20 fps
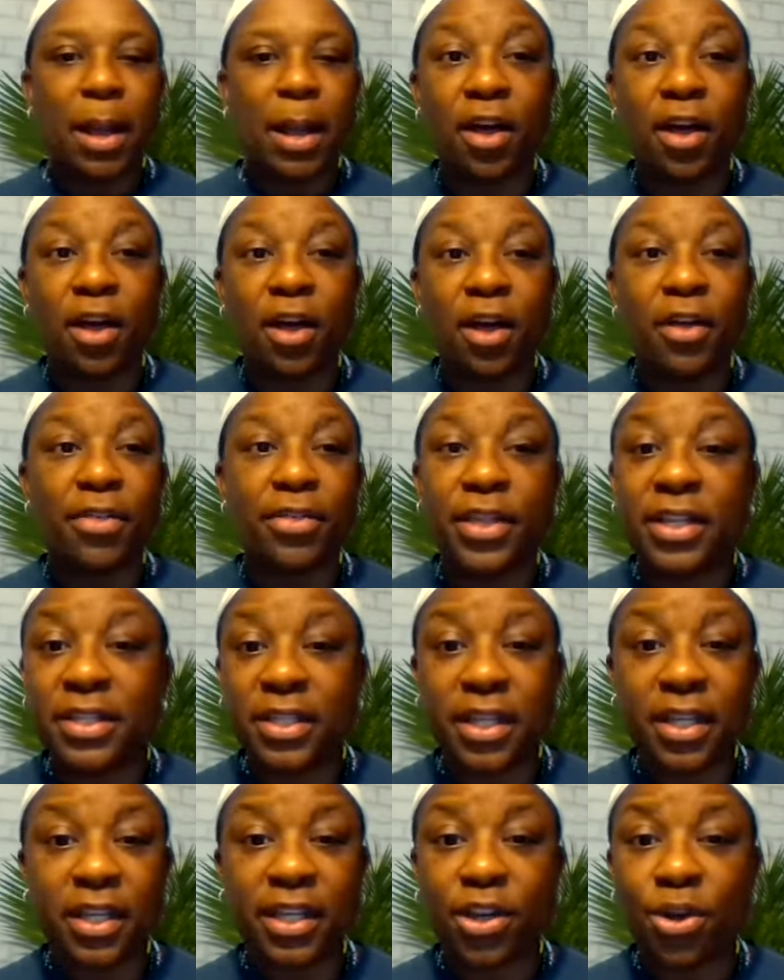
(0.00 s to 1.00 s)
by being
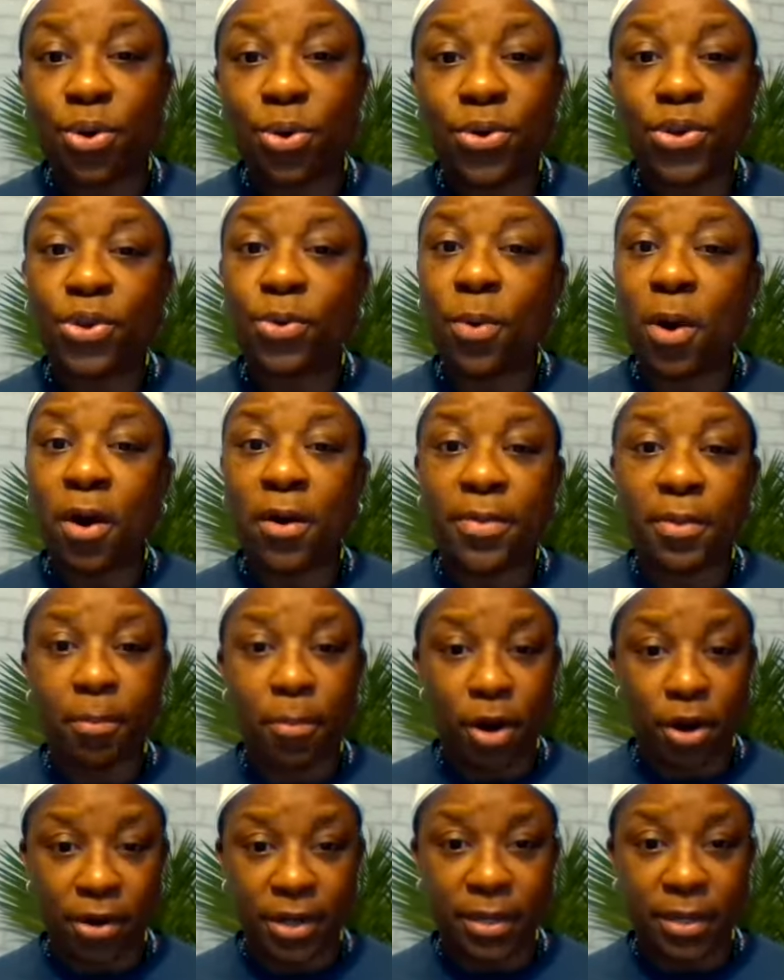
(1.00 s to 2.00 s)
authentically who you
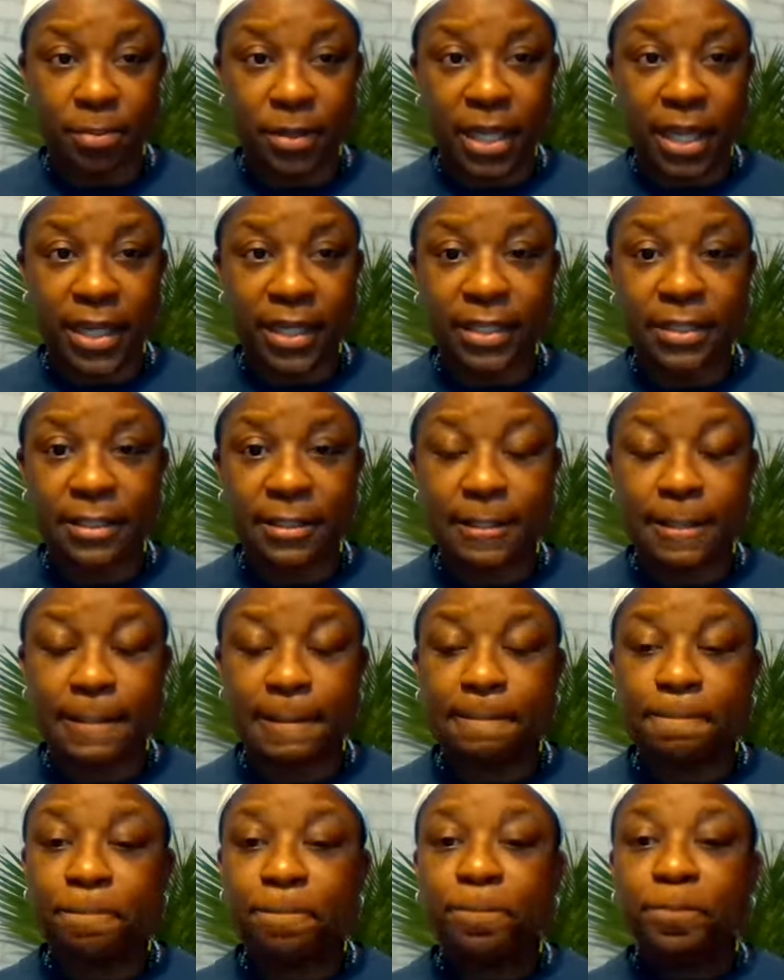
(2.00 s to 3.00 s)
are in the
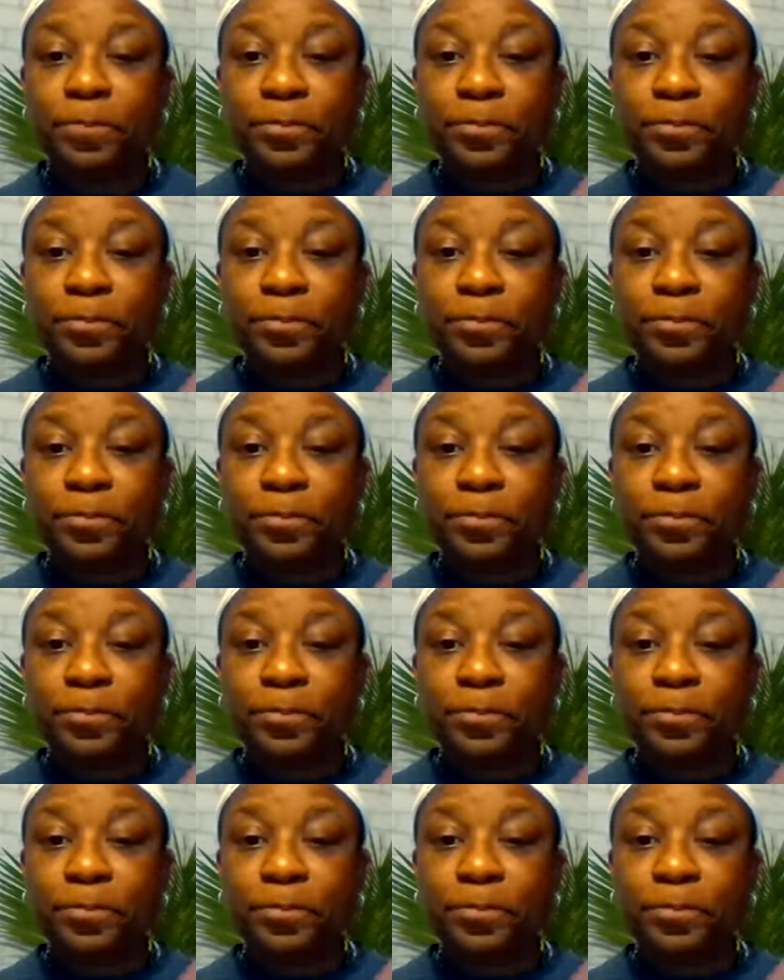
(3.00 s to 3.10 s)
marketplace,